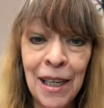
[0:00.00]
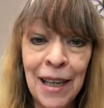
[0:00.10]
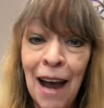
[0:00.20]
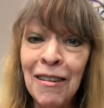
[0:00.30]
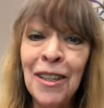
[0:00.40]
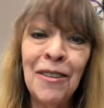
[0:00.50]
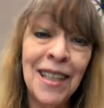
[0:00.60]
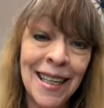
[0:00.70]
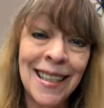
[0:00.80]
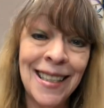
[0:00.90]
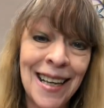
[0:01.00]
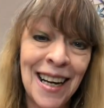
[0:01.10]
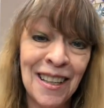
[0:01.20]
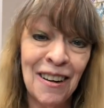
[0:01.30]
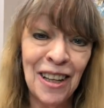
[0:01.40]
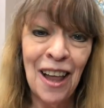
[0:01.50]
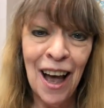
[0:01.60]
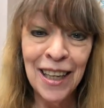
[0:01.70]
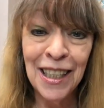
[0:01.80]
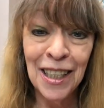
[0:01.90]
Arizona doesn't change our
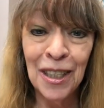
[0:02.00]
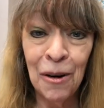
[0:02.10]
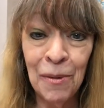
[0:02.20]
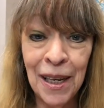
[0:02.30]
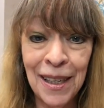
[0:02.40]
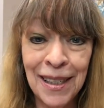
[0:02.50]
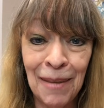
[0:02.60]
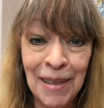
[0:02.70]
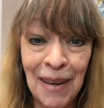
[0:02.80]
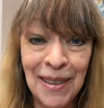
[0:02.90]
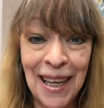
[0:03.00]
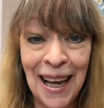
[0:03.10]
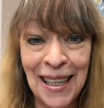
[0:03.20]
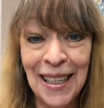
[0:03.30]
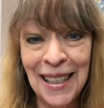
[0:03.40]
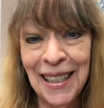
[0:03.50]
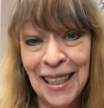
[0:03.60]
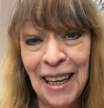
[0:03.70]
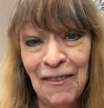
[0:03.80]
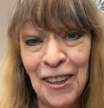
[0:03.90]
clocks, so we sometimes get
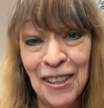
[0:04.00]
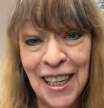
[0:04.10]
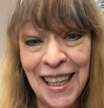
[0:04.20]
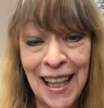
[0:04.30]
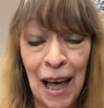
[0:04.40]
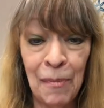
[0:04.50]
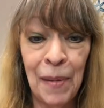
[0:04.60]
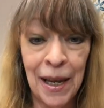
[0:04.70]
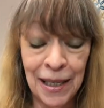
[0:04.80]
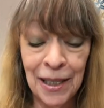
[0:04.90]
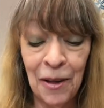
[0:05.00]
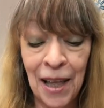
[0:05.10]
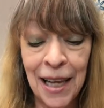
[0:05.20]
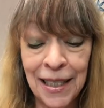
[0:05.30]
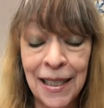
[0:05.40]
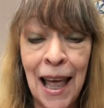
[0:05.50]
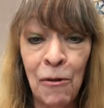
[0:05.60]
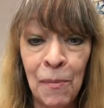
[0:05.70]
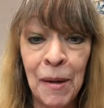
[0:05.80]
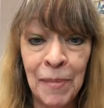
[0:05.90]
confusion in that. But so that
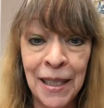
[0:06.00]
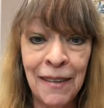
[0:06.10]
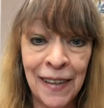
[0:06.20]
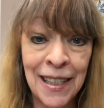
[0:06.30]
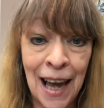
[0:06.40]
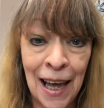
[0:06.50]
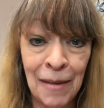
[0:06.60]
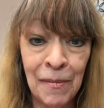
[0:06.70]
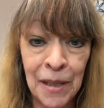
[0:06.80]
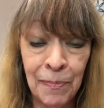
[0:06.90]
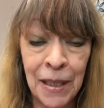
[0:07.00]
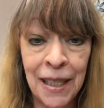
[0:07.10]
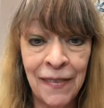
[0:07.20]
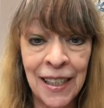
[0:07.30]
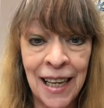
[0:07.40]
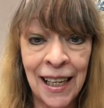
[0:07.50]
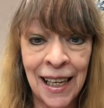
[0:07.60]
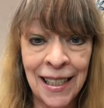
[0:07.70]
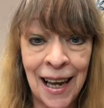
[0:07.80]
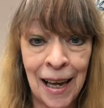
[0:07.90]
would be Pacific time, Pacific
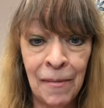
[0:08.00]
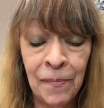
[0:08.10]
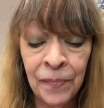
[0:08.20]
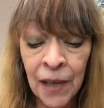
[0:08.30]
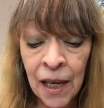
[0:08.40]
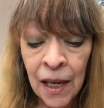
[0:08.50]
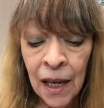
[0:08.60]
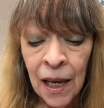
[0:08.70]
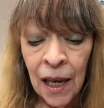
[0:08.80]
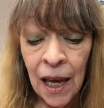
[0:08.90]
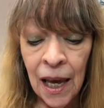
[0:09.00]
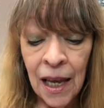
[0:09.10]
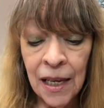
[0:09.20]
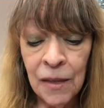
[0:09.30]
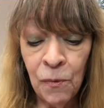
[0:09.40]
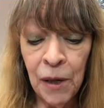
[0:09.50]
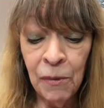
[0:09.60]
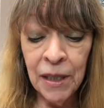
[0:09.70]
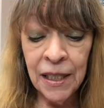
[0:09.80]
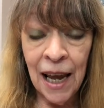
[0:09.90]
Daylight Time, and we
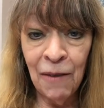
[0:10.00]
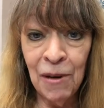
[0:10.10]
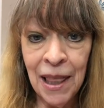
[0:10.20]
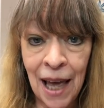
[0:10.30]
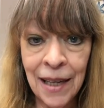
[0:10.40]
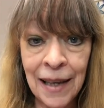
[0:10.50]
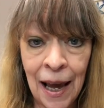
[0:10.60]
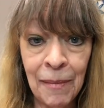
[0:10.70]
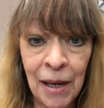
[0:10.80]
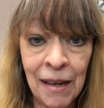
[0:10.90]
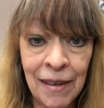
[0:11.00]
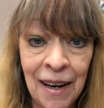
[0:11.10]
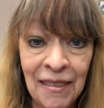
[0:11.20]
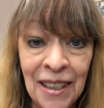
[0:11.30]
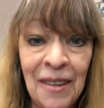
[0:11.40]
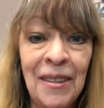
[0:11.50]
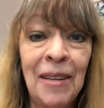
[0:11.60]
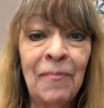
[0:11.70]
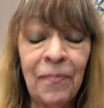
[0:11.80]
will stay with that time here in Arizona.